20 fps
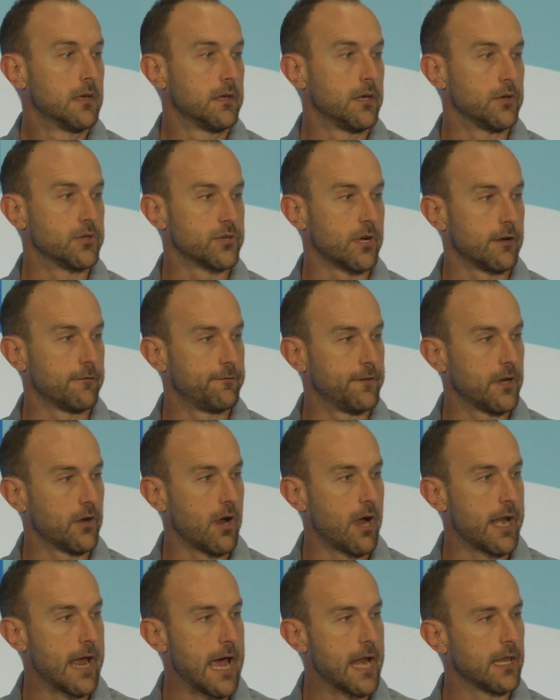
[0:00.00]
you know, trying to
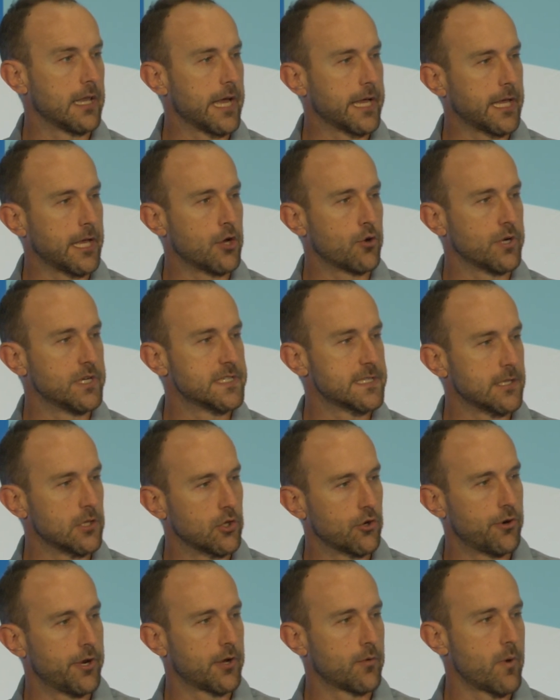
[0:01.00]
figure out how to like increase the
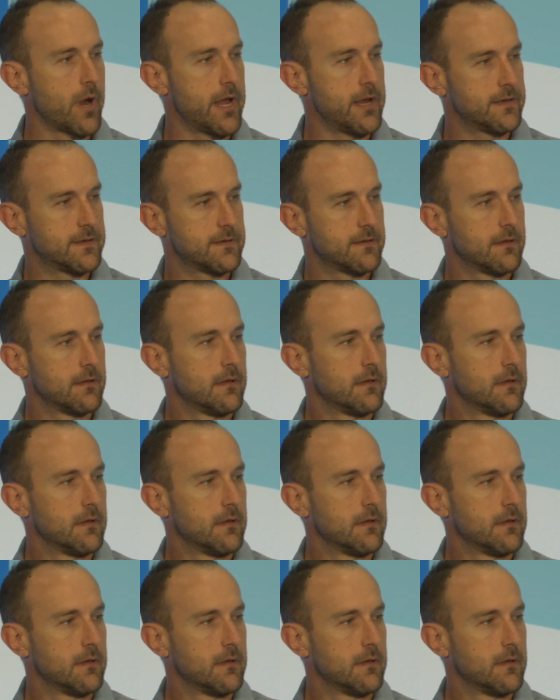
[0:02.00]
learning rate.